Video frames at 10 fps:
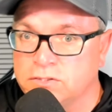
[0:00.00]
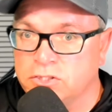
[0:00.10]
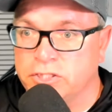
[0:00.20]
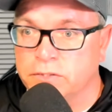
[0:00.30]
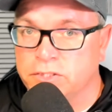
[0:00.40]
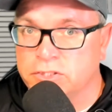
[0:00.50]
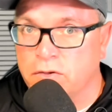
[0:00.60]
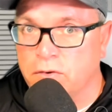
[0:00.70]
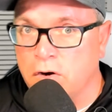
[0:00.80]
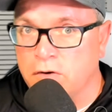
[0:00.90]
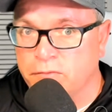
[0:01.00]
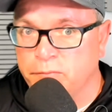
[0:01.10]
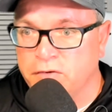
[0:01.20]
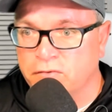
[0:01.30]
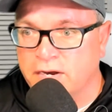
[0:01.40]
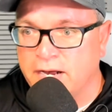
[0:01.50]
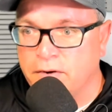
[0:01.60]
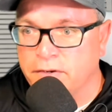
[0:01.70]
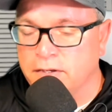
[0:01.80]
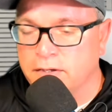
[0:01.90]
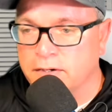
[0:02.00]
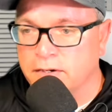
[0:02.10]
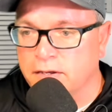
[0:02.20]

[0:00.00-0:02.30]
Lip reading: cheer each other on from Beaver County,